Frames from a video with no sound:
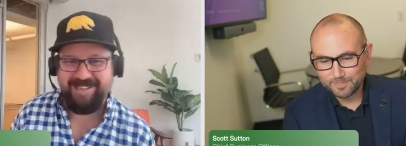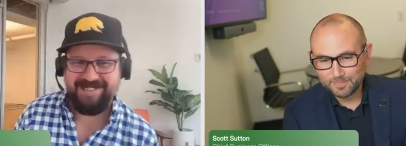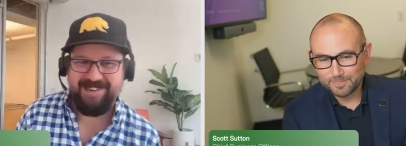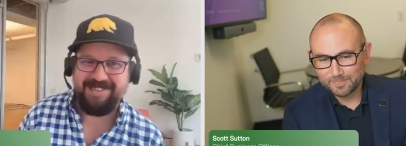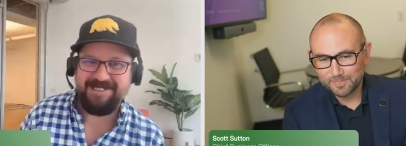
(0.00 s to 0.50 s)

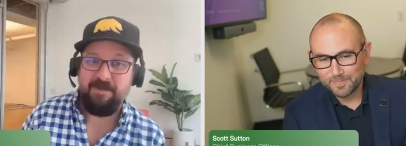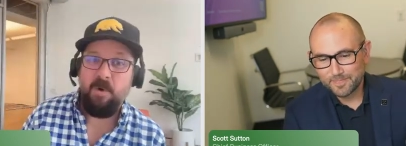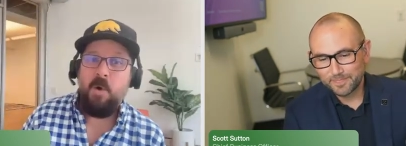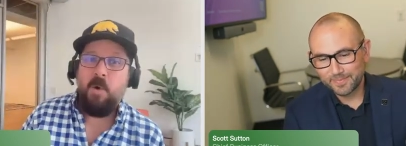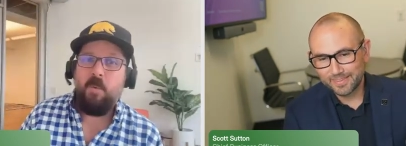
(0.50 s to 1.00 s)
Speaker 1: That's awesome.
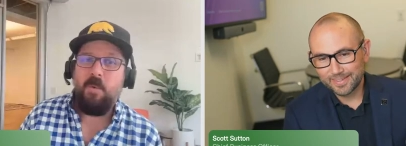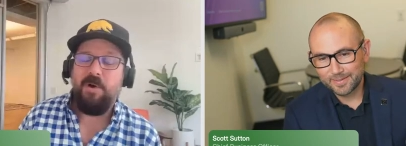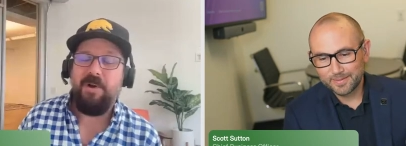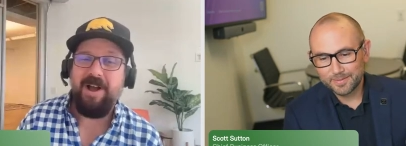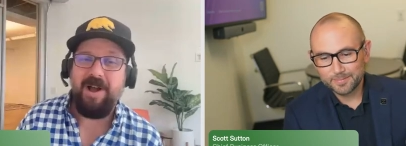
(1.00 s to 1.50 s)

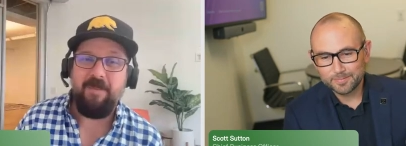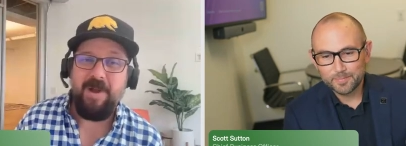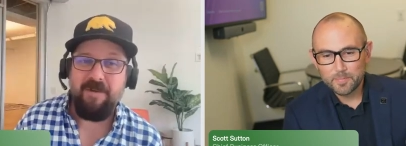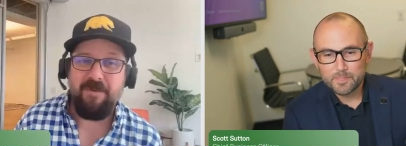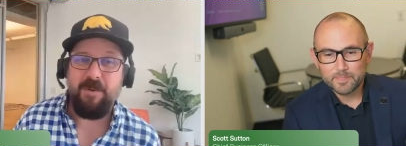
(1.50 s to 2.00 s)
Well, um,
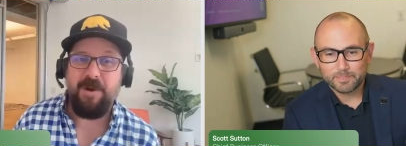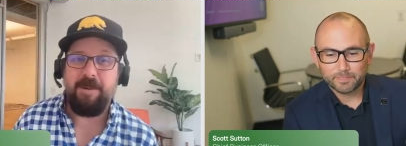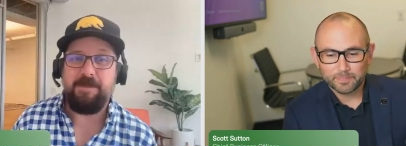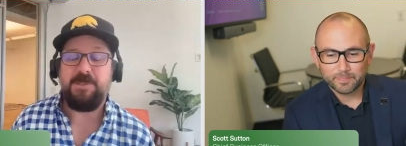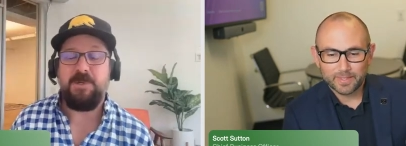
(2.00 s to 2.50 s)
everyone,
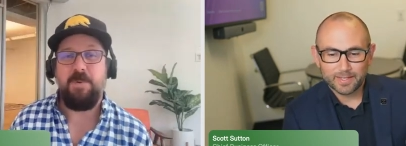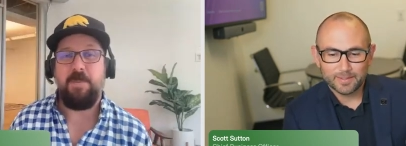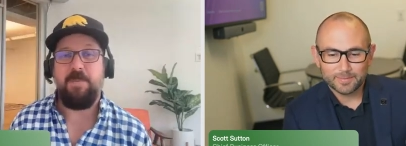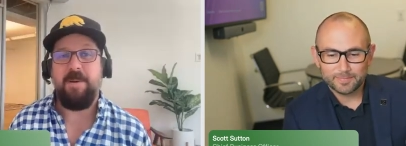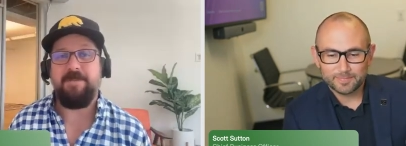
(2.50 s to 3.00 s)
I'm
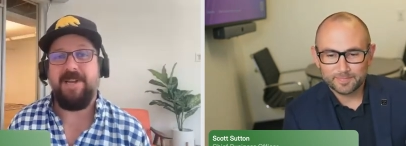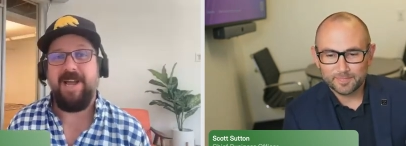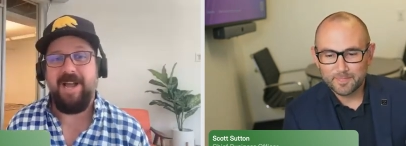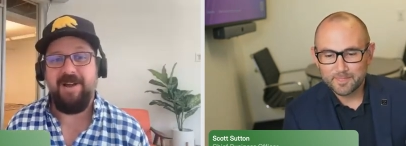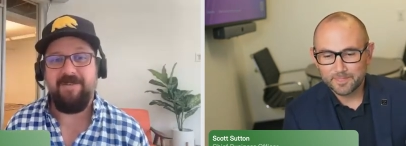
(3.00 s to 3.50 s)
super pumped to
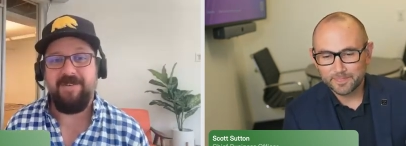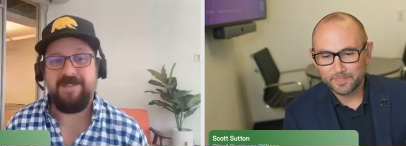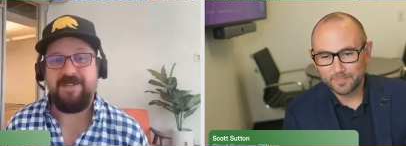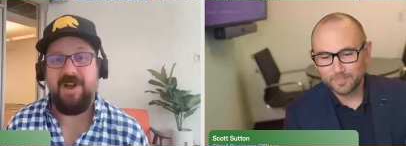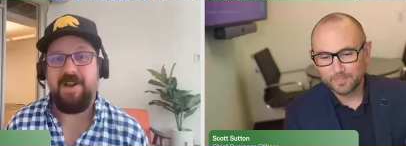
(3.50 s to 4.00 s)
have
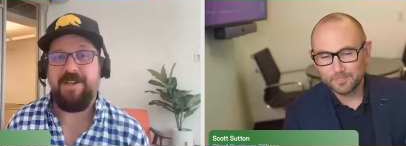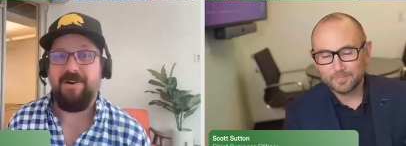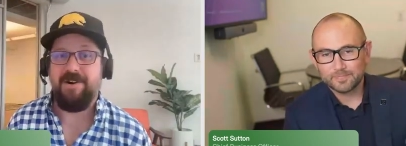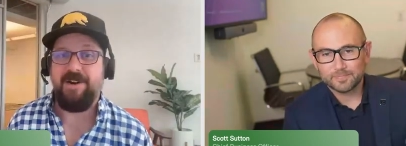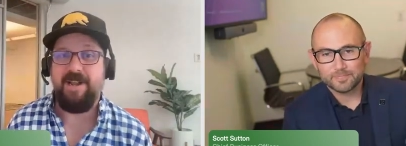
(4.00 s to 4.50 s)
Scott
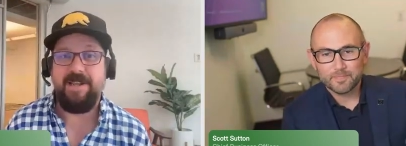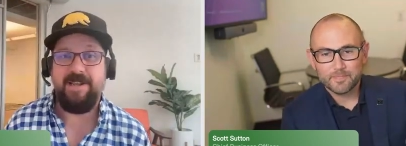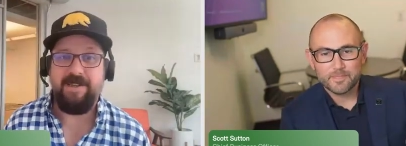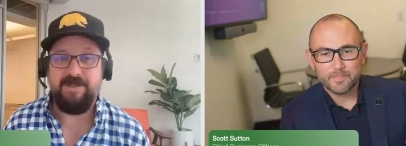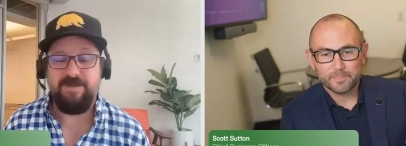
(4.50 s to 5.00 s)
here today.
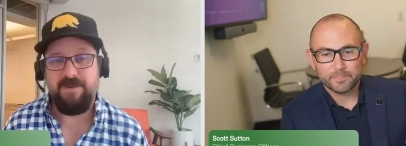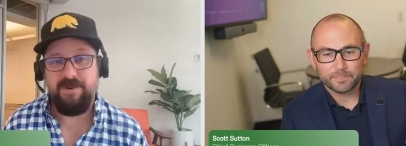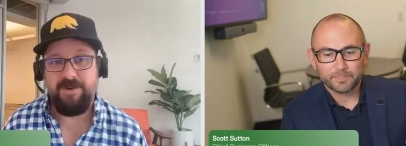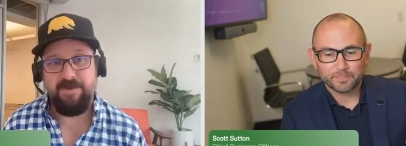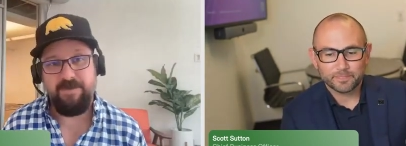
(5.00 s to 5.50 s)
He's,
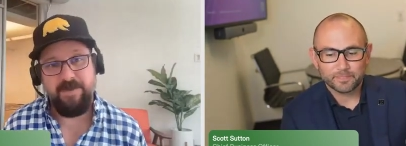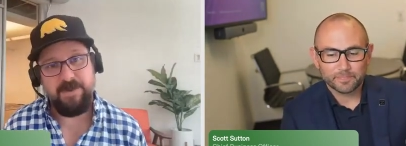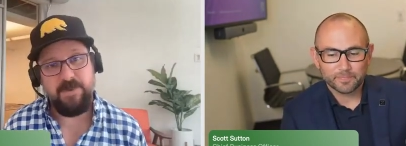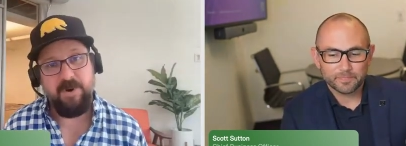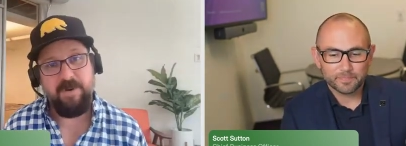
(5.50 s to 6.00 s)
for
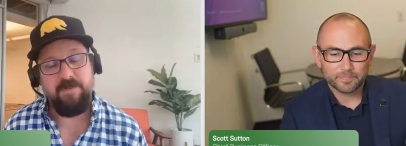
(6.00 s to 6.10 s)
folks who are not